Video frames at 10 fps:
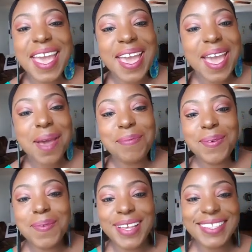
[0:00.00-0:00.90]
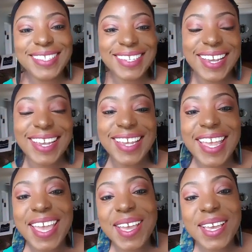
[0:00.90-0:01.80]
Happy Wednesday.
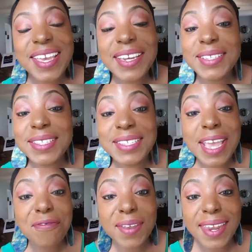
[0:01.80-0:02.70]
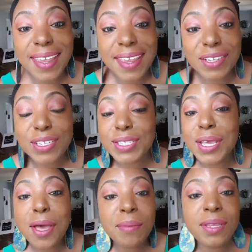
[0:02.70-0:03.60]
It is Stephanie just
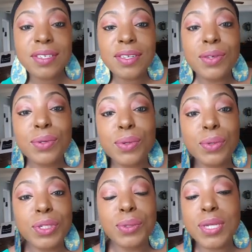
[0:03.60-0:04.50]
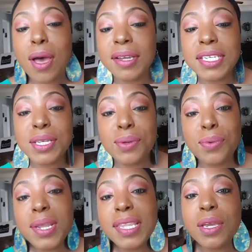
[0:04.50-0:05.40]
coming to you to talk to you
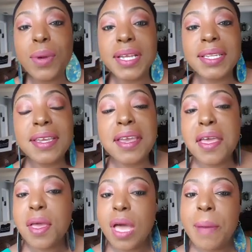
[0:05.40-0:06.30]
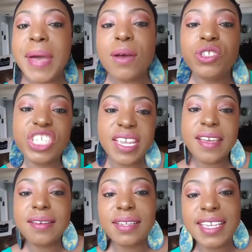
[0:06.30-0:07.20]
really quickly about
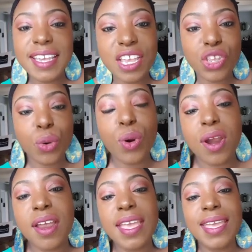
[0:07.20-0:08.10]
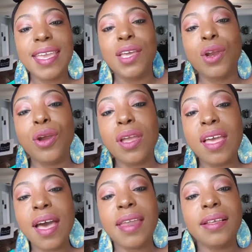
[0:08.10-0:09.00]
channeling your inner
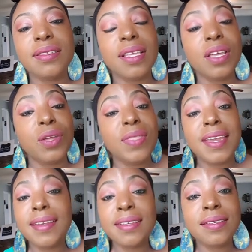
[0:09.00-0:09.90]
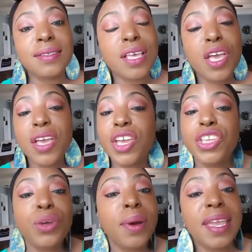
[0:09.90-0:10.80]
goddess, that is,
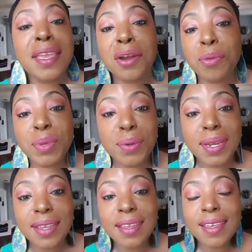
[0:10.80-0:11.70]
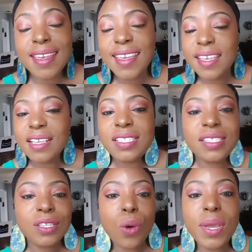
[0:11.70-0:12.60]
your inner beauty. It's
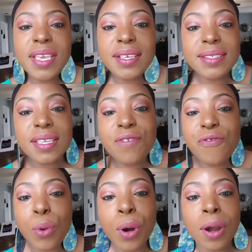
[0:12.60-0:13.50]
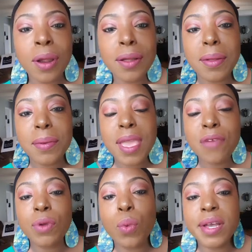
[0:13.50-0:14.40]
so easy for
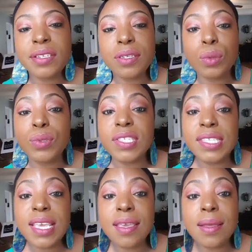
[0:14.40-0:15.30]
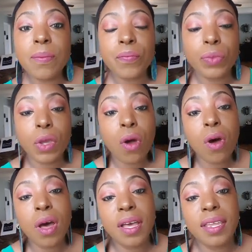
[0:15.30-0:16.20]
everyone to see
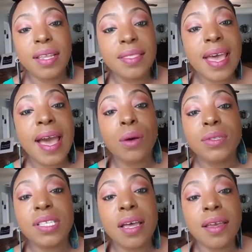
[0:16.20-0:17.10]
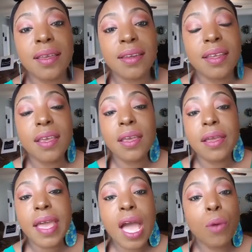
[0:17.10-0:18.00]
on the outside
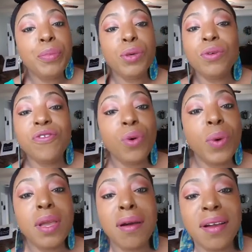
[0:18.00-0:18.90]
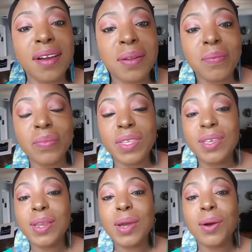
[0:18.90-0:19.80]
how beautiful we are.
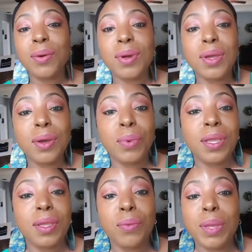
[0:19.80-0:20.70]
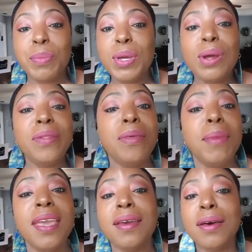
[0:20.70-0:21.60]
You know, we put on the
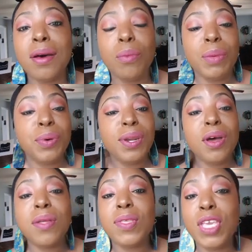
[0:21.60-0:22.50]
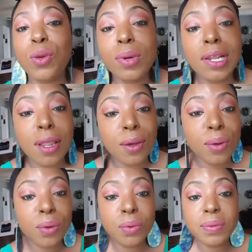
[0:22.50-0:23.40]
makeup, we put on the cute
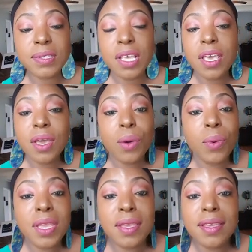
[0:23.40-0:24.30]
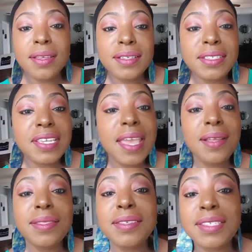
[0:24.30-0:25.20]
clothes, we
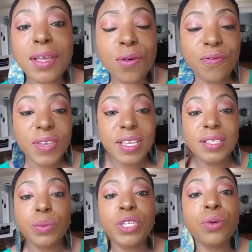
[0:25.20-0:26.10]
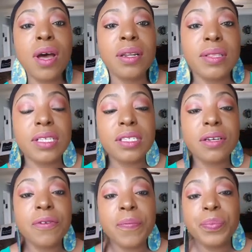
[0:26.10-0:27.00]
take the selfies, we do all of this stuff.